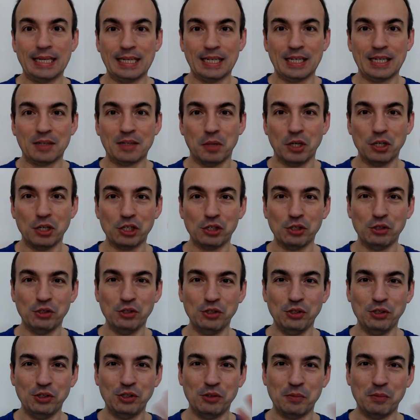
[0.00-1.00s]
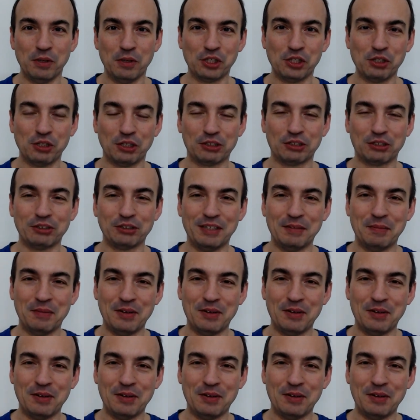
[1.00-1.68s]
Bonjour, bonjour à tout le